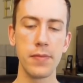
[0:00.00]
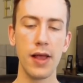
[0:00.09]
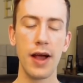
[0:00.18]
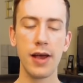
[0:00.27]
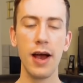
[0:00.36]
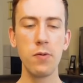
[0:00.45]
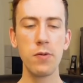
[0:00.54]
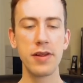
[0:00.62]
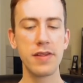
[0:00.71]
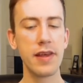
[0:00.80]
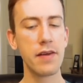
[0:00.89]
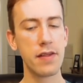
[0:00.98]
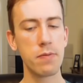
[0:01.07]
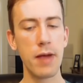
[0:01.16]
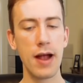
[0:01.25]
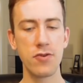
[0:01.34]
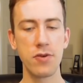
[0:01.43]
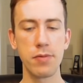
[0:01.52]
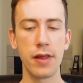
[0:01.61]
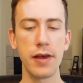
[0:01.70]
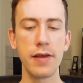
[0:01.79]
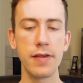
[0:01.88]
I kind of want to see how this matchup
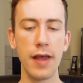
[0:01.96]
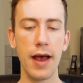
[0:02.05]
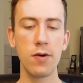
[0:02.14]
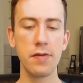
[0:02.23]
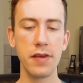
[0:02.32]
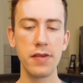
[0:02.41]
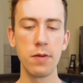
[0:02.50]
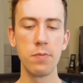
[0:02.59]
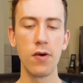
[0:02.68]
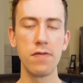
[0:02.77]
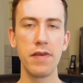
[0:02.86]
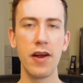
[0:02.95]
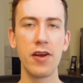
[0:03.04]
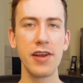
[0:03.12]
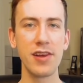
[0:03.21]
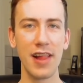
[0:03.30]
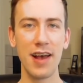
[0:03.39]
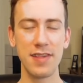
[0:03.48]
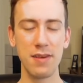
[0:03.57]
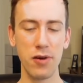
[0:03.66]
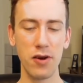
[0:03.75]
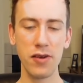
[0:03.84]
plays out. These are both very
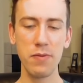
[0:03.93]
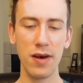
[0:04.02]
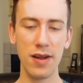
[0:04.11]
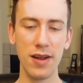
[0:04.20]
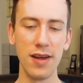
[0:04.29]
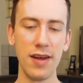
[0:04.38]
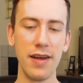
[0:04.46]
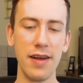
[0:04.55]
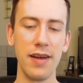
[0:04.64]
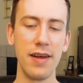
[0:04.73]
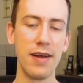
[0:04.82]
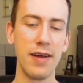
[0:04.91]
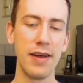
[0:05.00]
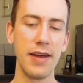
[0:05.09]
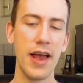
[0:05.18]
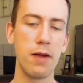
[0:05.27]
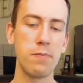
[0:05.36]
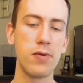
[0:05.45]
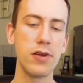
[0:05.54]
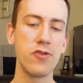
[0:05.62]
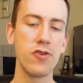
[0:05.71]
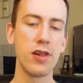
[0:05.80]
glassy Pokemon, and I'm
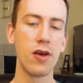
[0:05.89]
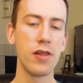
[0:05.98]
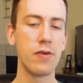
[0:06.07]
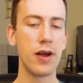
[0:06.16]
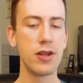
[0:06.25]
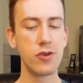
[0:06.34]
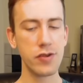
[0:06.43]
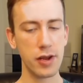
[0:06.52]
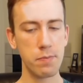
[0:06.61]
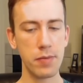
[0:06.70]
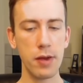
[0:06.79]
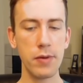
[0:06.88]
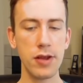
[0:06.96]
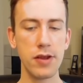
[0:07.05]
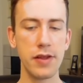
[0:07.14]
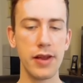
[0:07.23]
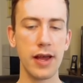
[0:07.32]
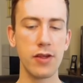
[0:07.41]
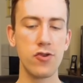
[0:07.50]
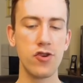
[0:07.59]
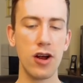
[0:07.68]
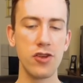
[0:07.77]
pretty sure Alolan Raichu is going to beat me to the next
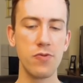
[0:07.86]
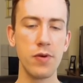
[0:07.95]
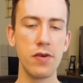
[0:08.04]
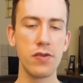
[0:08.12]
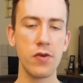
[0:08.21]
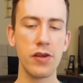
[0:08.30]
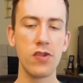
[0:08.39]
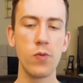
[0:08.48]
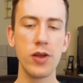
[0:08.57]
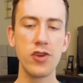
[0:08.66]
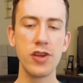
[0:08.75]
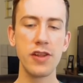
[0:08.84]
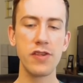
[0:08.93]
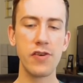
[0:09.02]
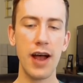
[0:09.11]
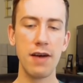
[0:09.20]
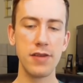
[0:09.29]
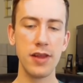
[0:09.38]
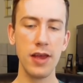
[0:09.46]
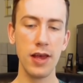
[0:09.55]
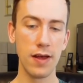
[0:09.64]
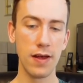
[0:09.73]
charge move, so I switch into Scrafty.